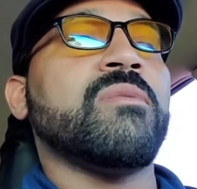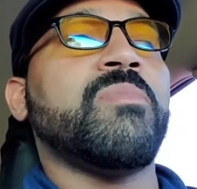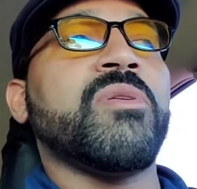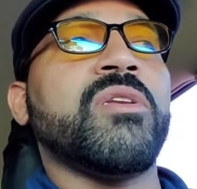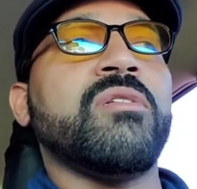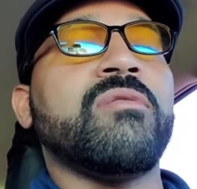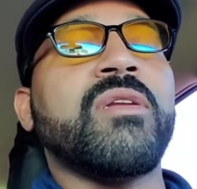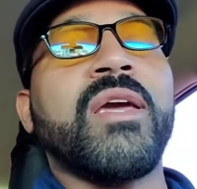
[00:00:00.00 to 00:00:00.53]

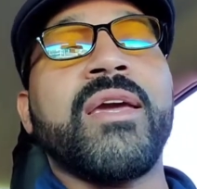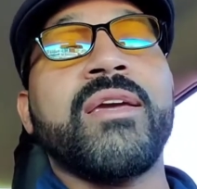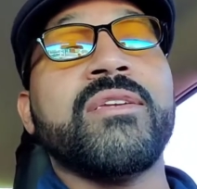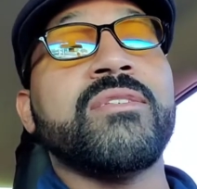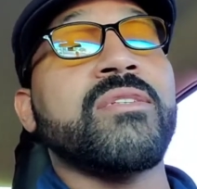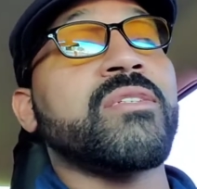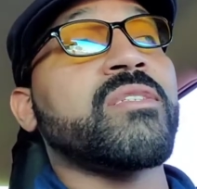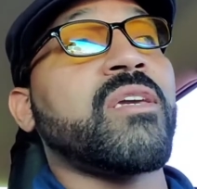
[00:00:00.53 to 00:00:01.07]
Depending on the
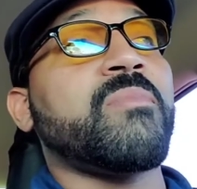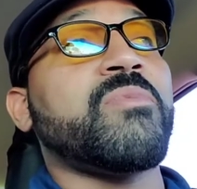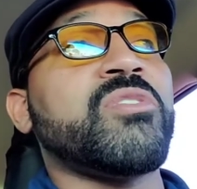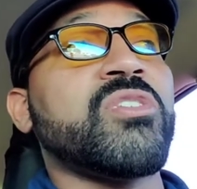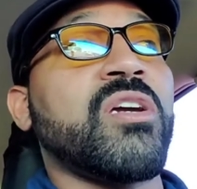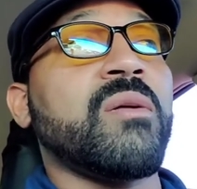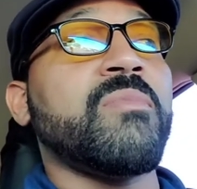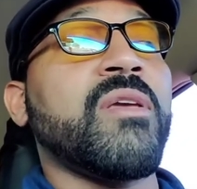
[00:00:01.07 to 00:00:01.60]
age and the type
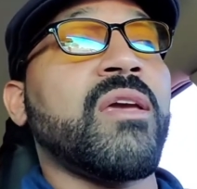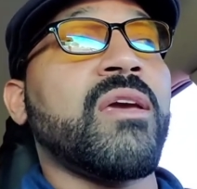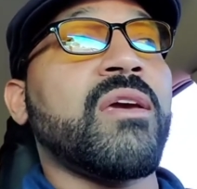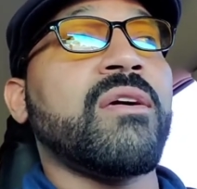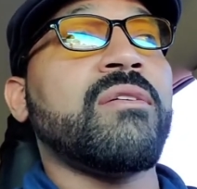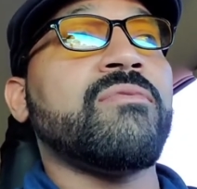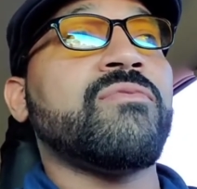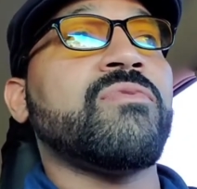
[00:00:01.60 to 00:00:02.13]
of job they
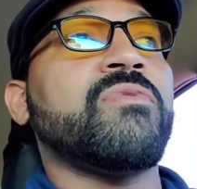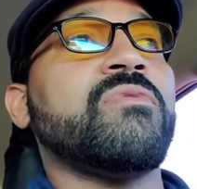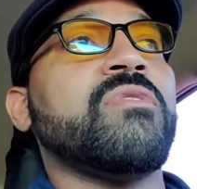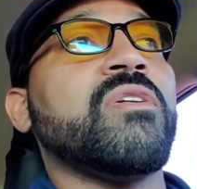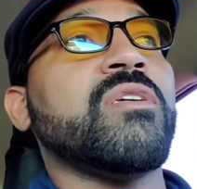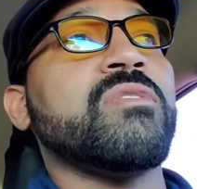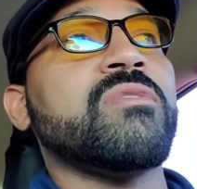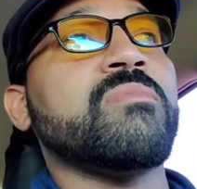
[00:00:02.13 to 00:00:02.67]
have,
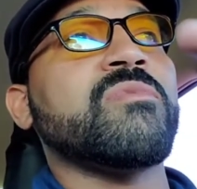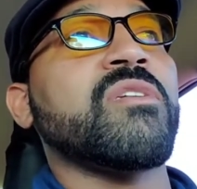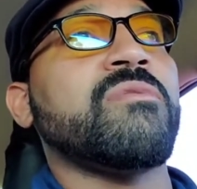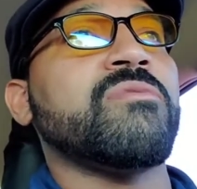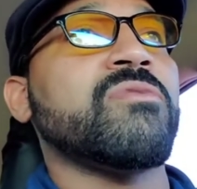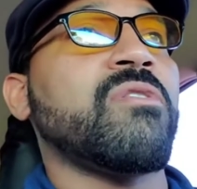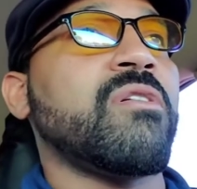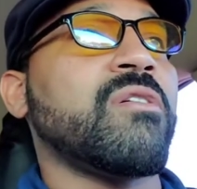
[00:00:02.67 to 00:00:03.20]
it's
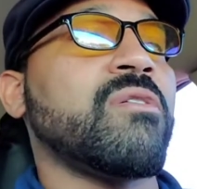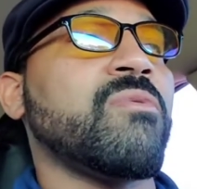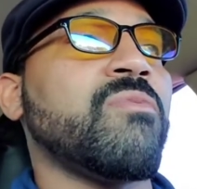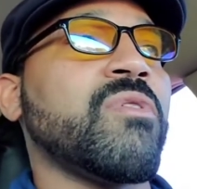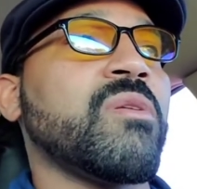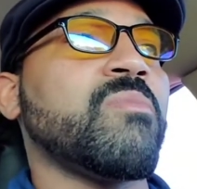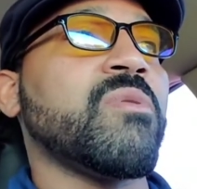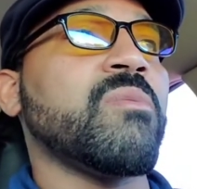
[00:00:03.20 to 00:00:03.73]
sometimes harder to
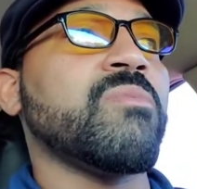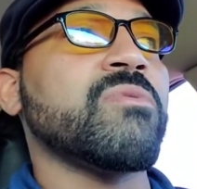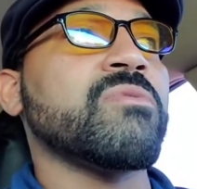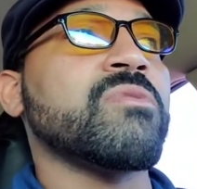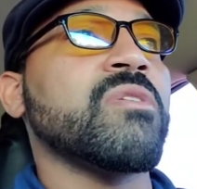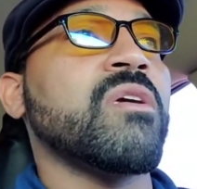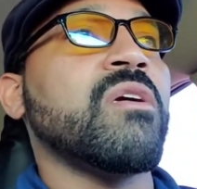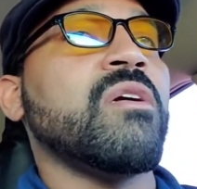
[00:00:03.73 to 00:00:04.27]
read
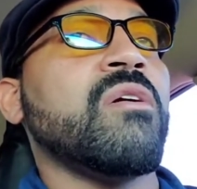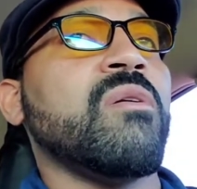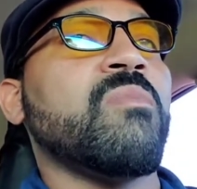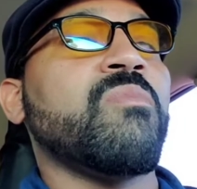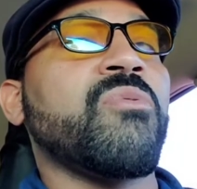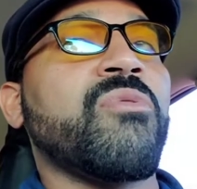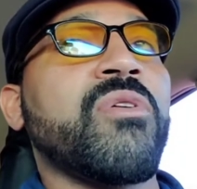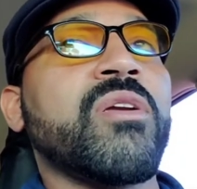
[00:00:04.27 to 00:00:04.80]
people's
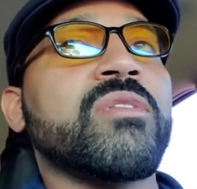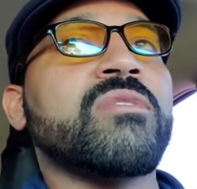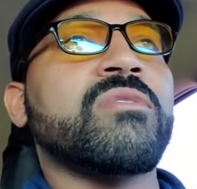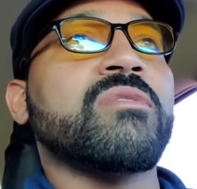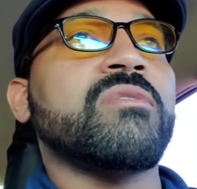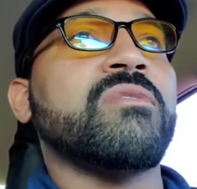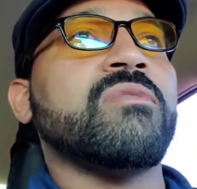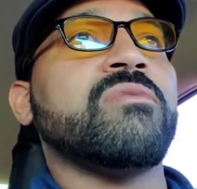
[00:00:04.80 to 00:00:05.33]

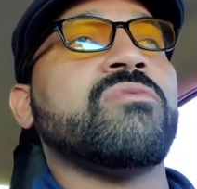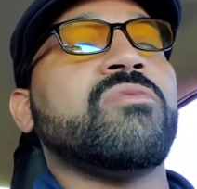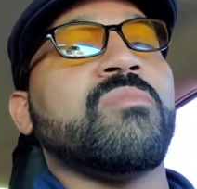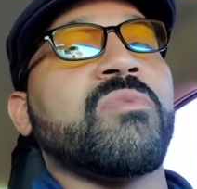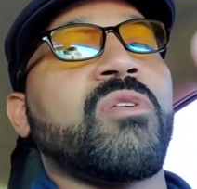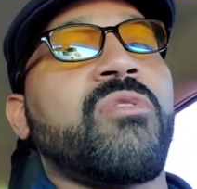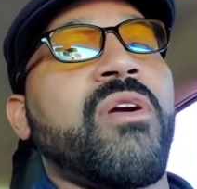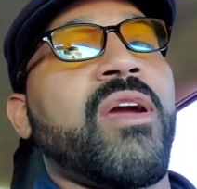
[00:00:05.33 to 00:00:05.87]
prints. And
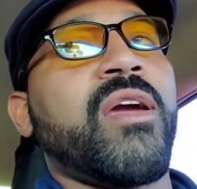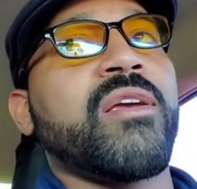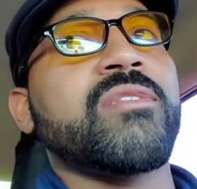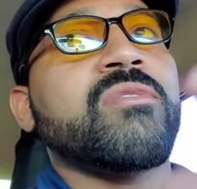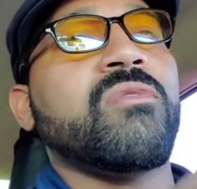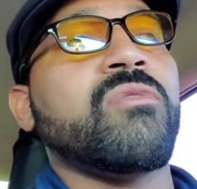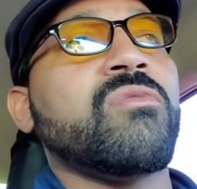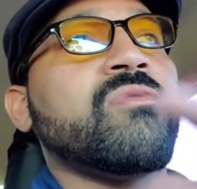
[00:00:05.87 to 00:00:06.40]
the
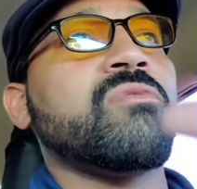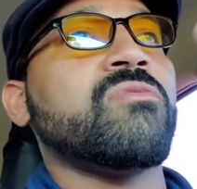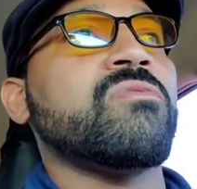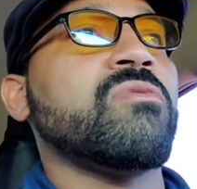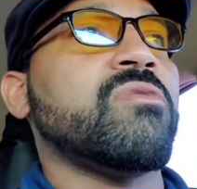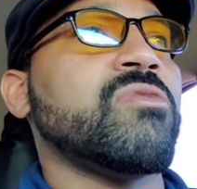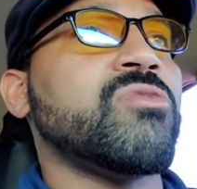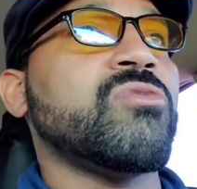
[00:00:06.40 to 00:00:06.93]
cracks,
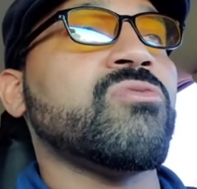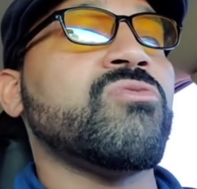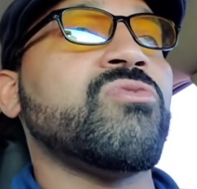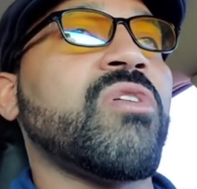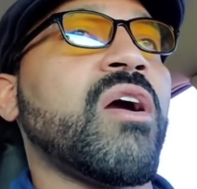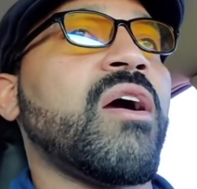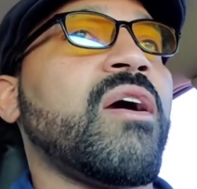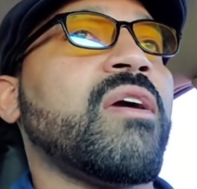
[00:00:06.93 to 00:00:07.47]
old, or too
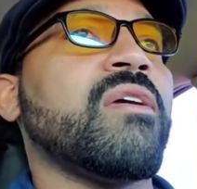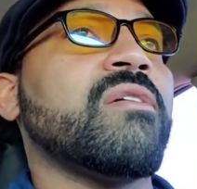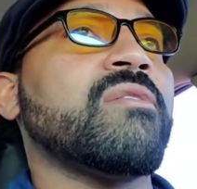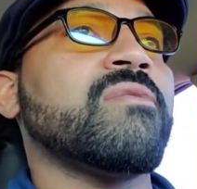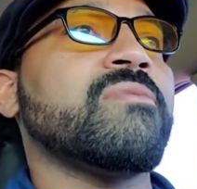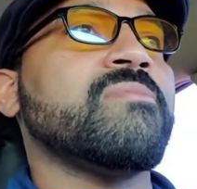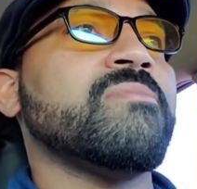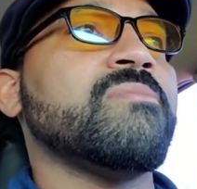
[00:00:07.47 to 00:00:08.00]
dry.
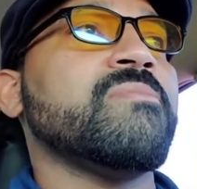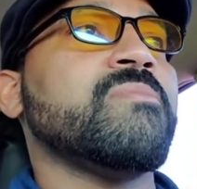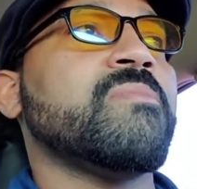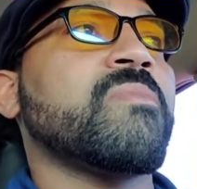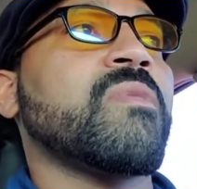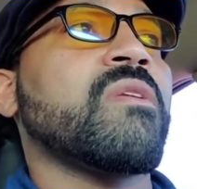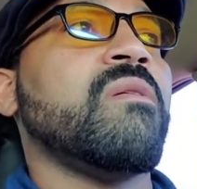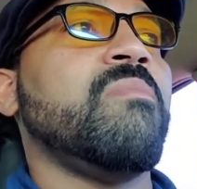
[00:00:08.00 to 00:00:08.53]

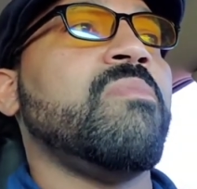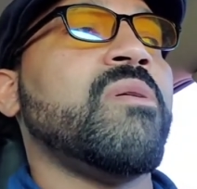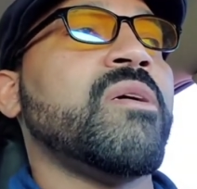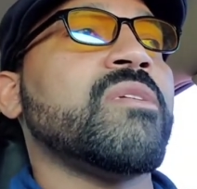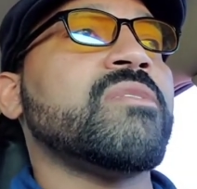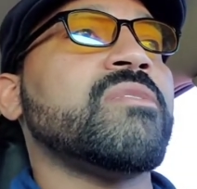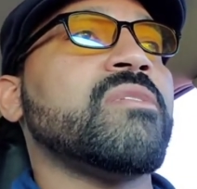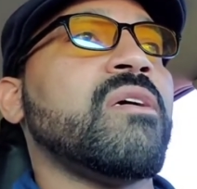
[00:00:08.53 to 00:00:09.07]

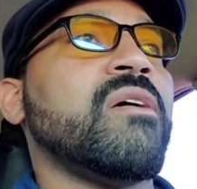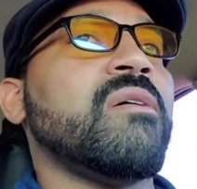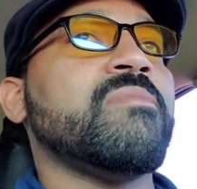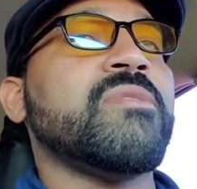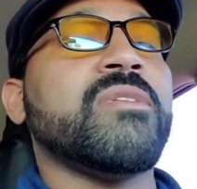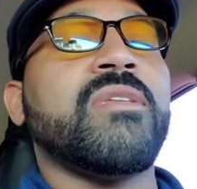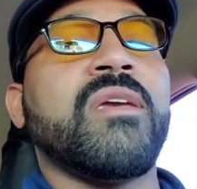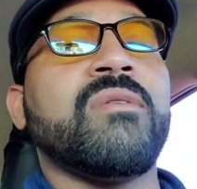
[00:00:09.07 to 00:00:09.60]
But
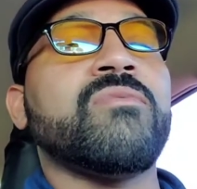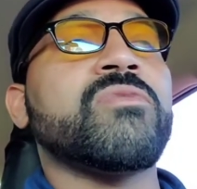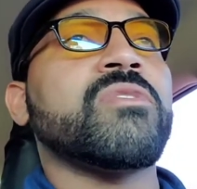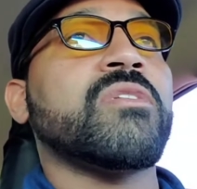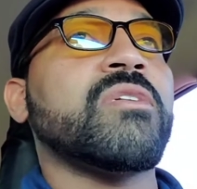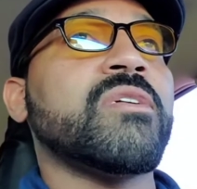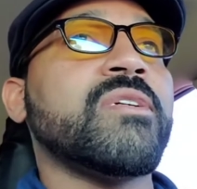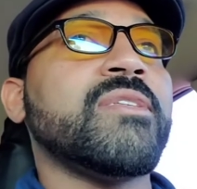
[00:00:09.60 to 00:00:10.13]
uh, today
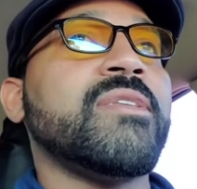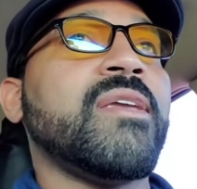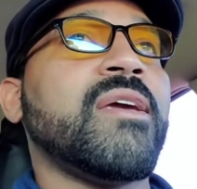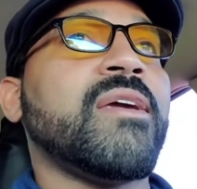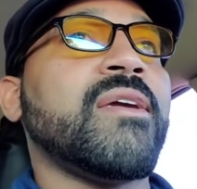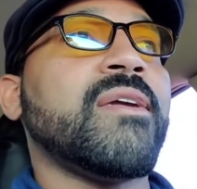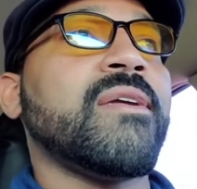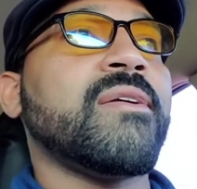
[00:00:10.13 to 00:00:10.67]
was a good
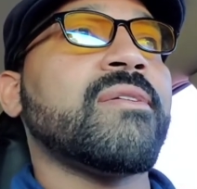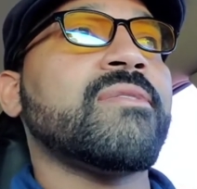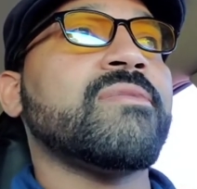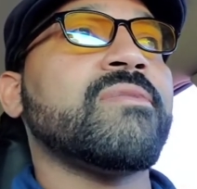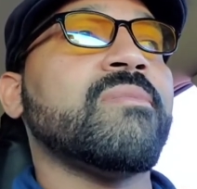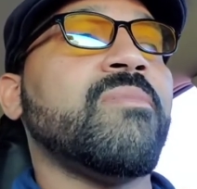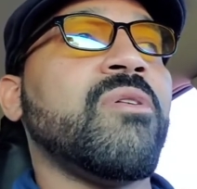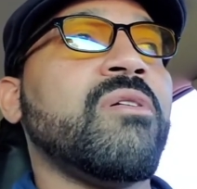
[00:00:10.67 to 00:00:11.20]
day.
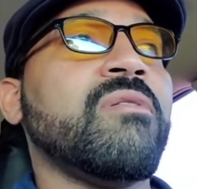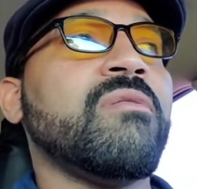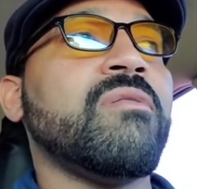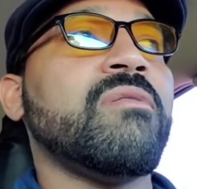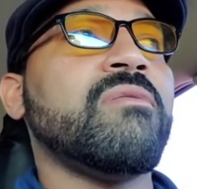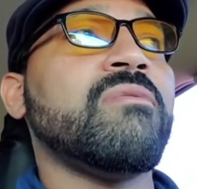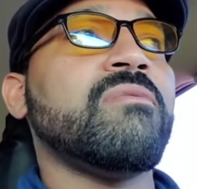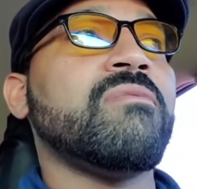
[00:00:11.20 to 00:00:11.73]

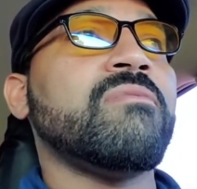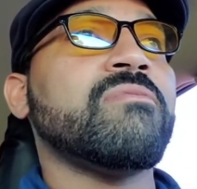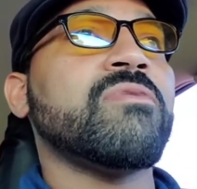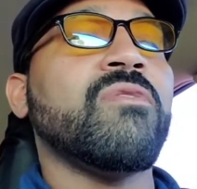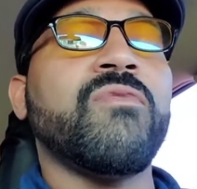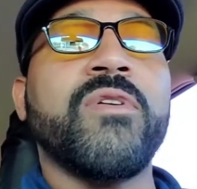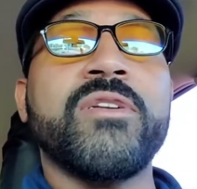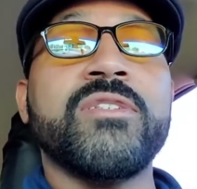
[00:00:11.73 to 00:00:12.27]
Tomorrow,
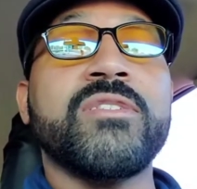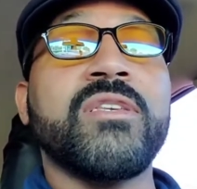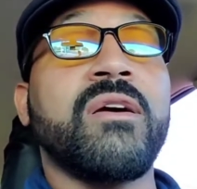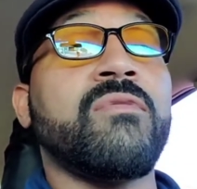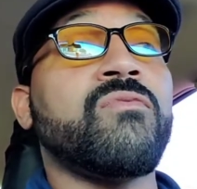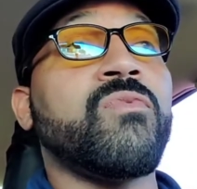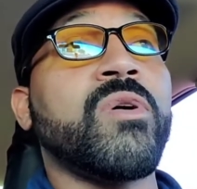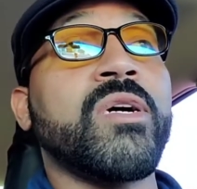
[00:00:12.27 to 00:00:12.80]
so far I just
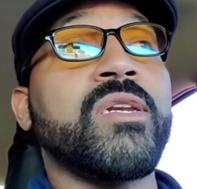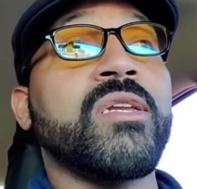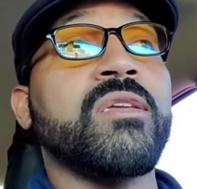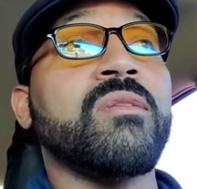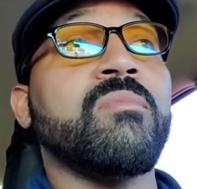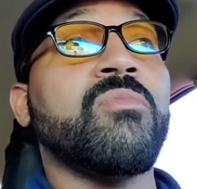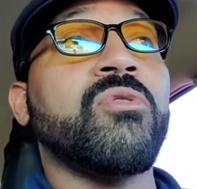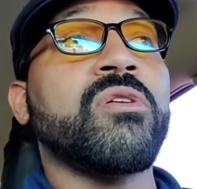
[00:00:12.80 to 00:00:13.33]
have one
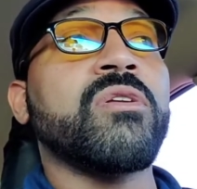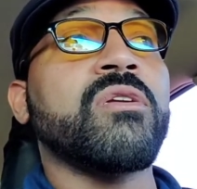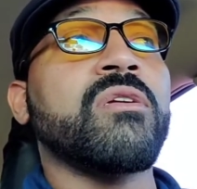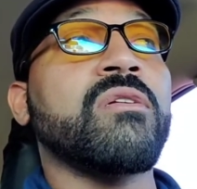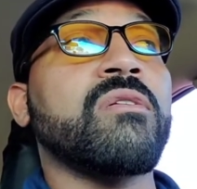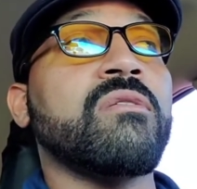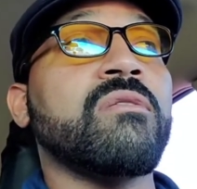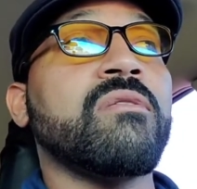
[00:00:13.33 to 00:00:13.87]
in the morning.